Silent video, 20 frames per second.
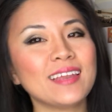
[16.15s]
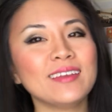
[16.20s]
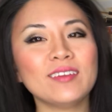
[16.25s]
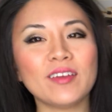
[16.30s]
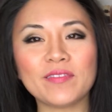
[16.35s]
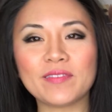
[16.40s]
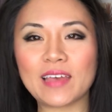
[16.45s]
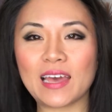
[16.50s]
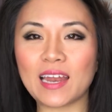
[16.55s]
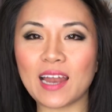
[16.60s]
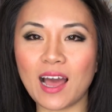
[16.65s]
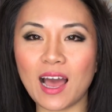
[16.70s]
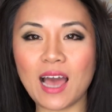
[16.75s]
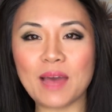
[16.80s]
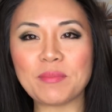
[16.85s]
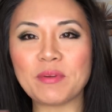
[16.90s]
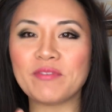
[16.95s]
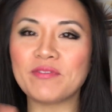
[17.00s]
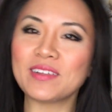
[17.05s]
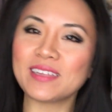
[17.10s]
Not that
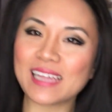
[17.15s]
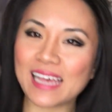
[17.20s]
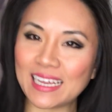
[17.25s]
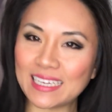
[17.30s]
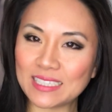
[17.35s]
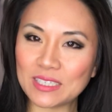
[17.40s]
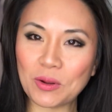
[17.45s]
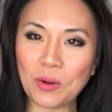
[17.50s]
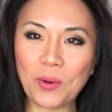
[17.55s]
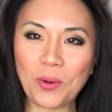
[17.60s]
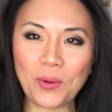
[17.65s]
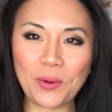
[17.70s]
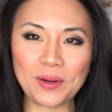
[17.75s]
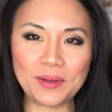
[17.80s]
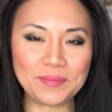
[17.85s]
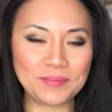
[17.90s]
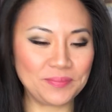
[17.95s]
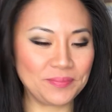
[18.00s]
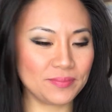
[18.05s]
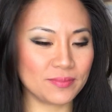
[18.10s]
I'm affiliated or,
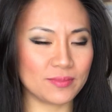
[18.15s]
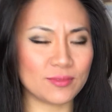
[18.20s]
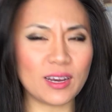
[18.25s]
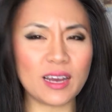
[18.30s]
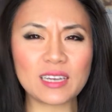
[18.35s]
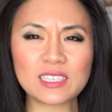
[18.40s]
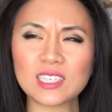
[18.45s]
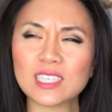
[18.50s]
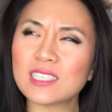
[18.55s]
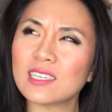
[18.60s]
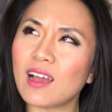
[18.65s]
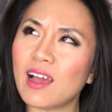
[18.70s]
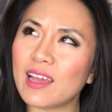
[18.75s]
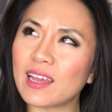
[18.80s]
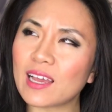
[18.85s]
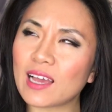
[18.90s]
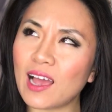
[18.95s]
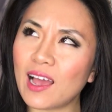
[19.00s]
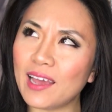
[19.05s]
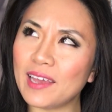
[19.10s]
actually
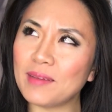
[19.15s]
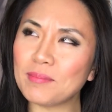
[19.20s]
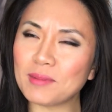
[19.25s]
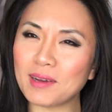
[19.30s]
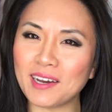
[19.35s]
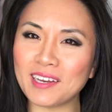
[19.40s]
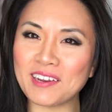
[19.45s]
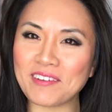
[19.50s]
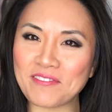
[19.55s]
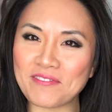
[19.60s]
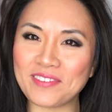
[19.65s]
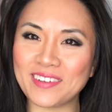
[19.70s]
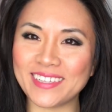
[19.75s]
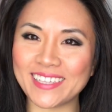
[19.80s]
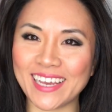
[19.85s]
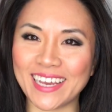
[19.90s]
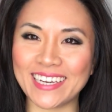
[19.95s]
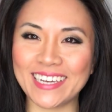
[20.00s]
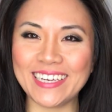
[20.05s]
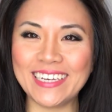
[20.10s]
I, I am kind of
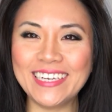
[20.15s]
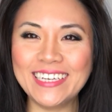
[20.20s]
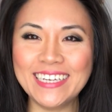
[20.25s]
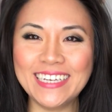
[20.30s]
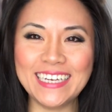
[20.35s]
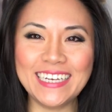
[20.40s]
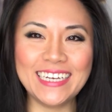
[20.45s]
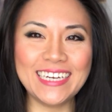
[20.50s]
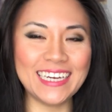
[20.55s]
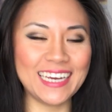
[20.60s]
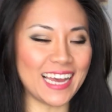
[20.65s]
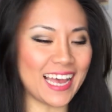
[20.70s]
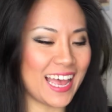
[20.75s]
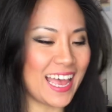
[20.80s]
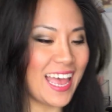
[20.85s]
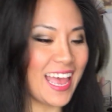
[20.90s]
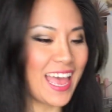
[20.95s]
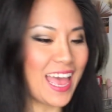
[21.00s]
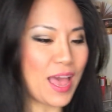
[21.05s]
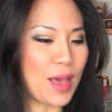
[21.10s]
affiliated,
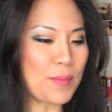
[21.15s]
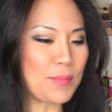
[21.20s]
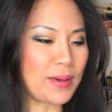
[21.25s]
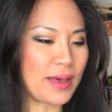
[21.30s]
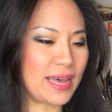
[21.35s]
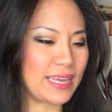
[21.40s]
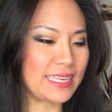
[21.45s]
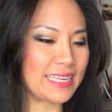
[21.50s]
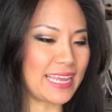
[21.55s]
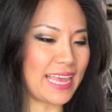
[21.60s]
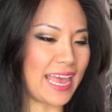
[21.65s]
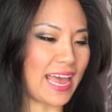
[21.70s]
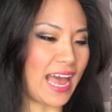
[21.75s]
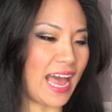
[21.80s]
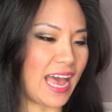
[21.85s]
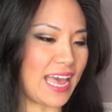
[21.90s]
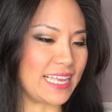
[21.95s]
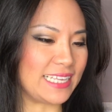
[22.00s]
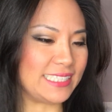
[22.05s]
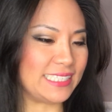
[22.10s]
but yeah,
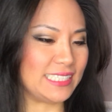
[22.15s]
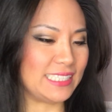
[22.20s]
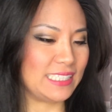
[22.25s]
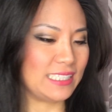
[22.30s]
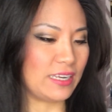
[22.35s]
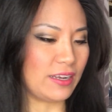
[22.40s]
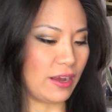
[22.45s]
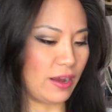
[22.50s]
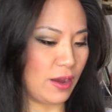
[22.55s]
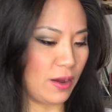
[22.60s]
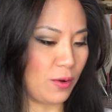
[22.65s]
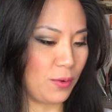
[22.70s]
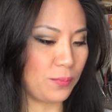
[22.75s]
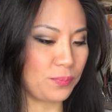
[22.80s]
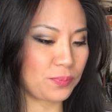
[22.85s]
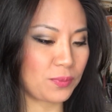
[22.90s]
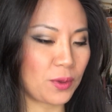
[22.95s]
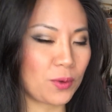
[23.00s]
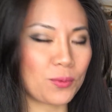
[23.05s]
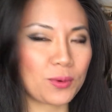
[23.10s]
I attended uh,
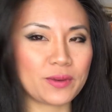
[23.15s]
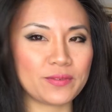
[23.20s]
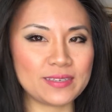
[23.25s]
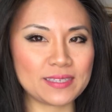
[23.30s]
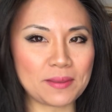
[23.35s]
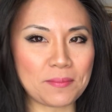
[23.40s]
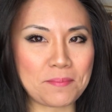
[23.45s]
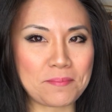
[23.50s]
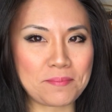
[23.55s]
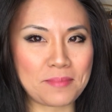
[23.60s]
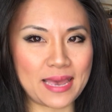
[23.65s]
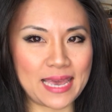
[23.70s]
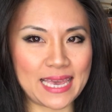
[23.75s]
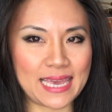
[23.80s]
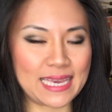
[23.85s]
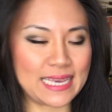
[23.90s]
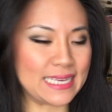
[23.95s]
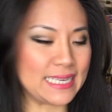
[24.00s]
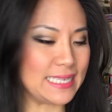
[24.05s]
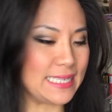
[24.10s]
one of his
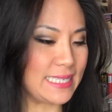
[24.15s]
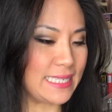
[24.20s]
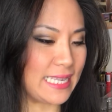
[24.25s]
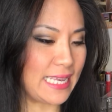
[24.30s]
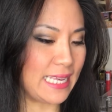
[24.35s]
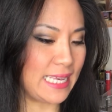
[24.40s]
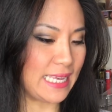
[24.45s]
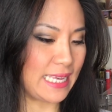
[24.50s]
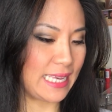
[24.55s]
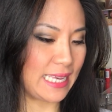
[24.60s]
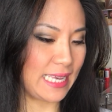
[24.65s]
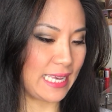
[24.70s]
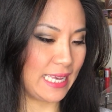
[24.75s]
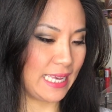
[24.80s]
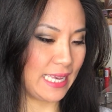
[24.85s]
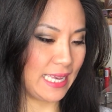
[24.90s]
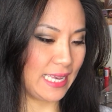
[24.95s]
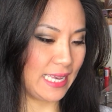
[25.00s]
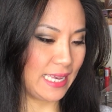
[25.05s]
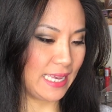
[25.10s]
amazing
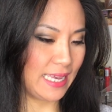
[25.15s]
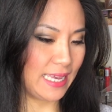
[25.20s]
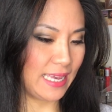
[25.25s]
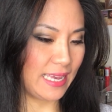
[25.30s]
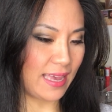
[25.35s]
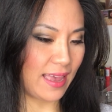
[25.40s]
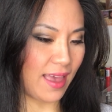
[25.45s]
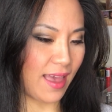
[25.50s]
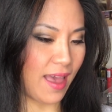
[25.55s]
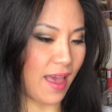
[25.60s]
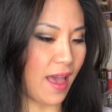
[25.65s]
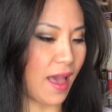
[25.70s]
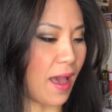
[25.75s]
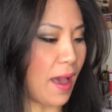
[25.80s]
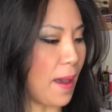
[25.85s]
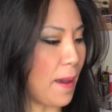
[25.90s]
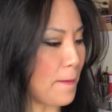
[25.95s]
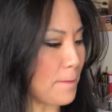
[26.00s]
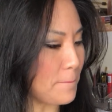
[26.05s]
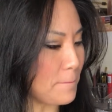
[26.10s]

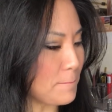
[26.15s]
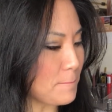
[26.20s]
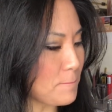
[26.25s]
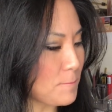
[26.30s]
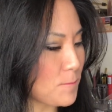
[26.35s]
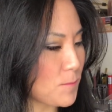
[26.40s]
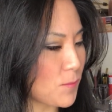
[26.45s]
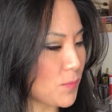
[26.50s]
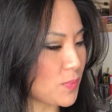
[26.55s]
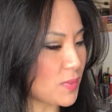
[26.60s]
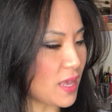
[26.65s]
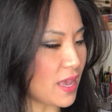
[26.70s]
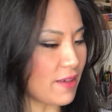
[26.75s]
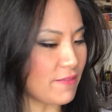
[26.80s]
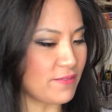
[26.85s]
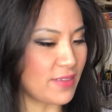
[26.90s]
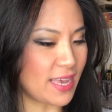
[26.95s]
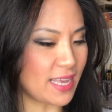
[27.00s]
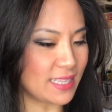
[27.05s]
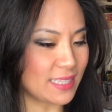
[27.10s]
um,
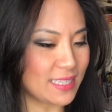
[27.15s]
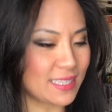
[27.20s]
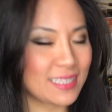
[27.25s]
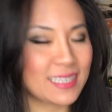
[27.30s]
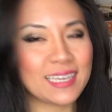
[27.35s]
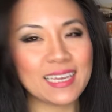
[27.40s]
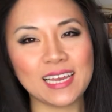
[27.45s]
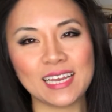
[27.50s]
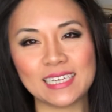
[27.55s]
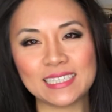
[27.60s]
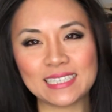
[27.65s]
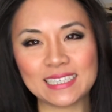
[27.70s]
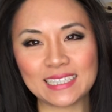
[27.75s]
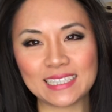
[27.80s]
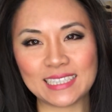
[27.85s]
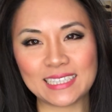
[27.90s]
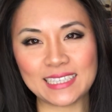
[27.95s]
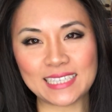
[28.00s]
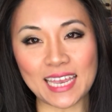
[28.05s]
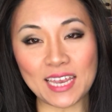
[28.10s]
events,
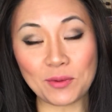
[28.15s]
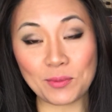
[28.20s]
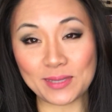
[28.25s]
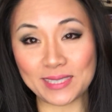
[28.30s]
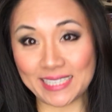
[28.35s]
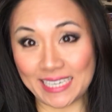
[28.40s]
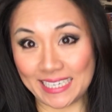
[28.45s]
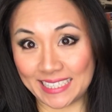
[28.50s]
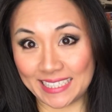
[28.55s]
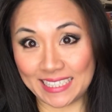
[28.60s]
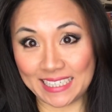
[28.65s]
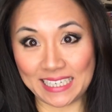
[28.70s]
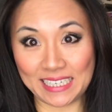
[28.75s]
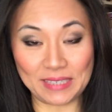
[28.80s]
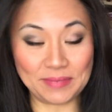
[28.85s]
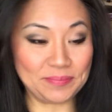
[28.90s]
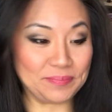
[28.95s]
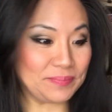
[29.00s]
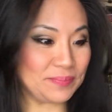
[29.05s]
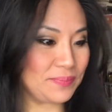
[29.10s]
Date with
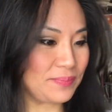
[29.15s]
Destiny,